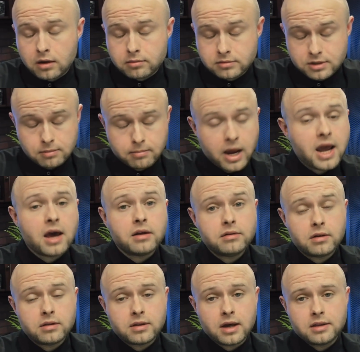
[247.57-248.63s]
demand
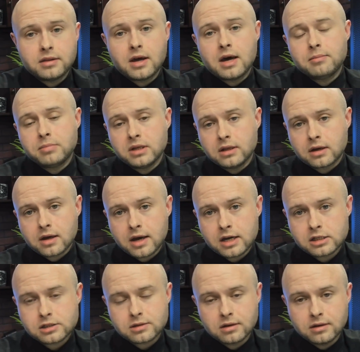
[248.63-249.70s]
that that be the
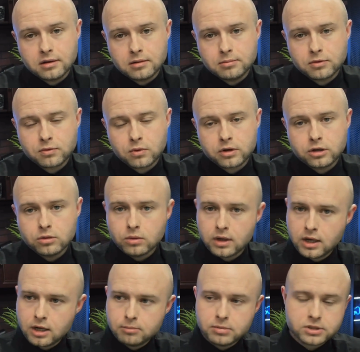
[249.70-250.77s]
case before you
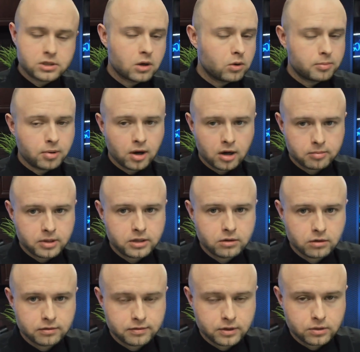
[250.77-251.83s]
bestow upon me
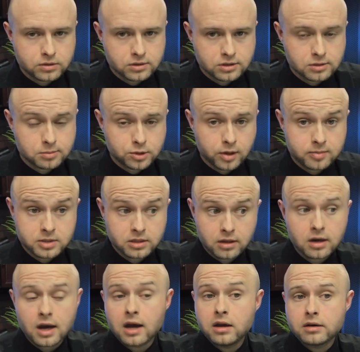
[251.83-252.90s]
your views and subscription,
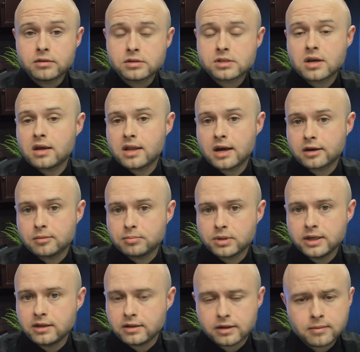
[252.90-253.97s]
then I understand that
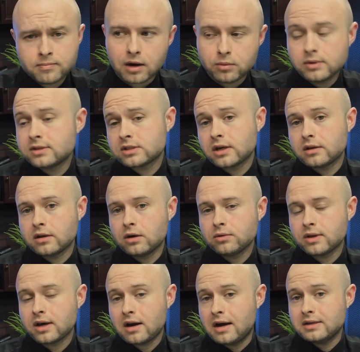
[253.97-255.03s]
completely. I would say, though,
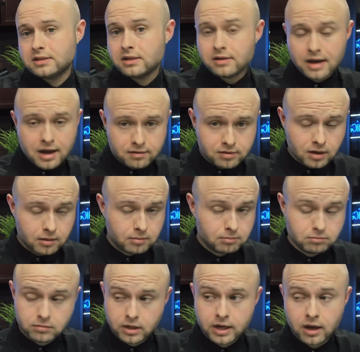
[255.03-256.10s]
that I did have
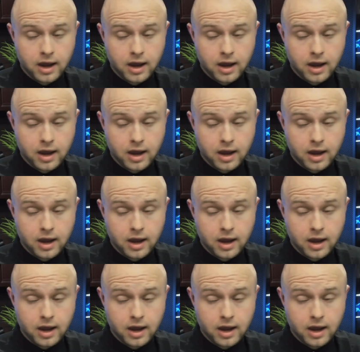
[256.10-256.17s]
a